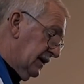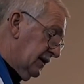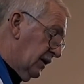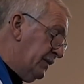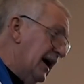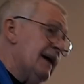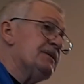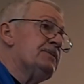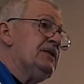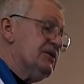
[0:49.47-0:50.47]
Or
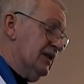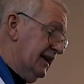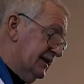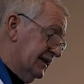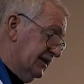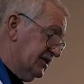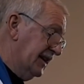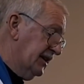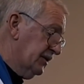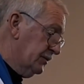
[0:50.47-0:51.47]
perhaps when you checked the
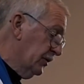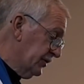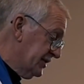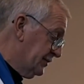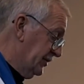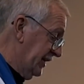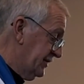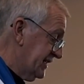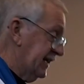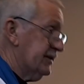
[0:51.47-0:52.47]
shiny new notice board
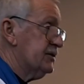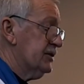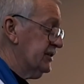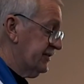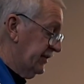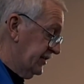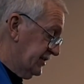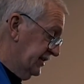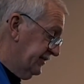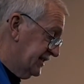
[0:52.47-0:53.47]
outside the church for the
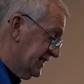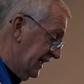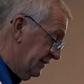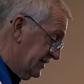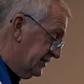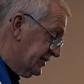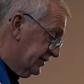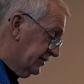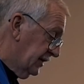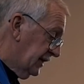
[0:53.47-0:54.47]
service times and
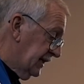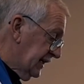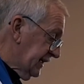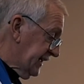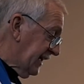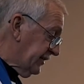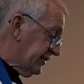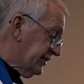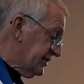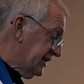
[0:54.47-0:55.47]
saw
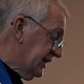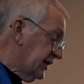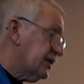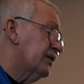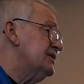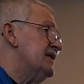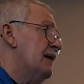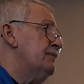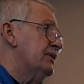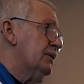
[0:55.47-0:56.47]
9:30
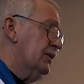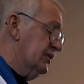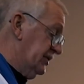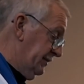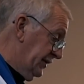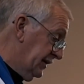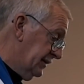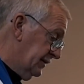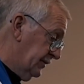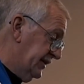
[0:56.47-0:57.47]
contemporary worship
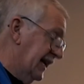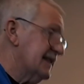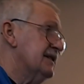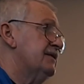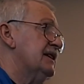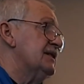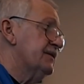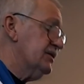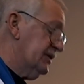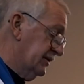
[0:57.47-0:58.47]
with activities
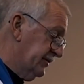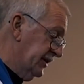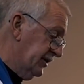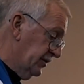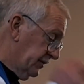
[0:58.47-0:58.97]
for children and young